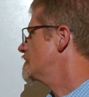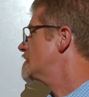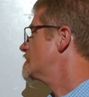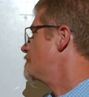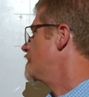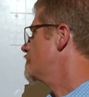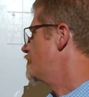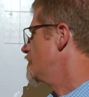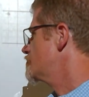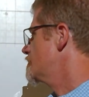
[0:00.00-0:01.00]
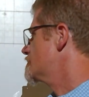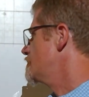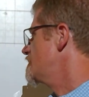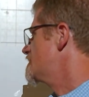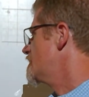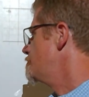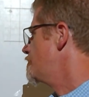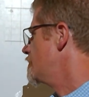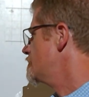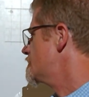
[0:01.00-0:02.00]
This is the parent function. There's only 10
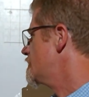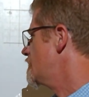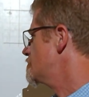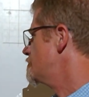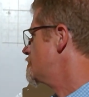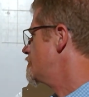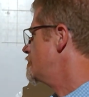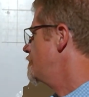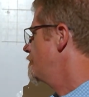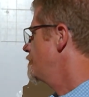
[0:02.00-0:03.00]
parents in Algebra 2.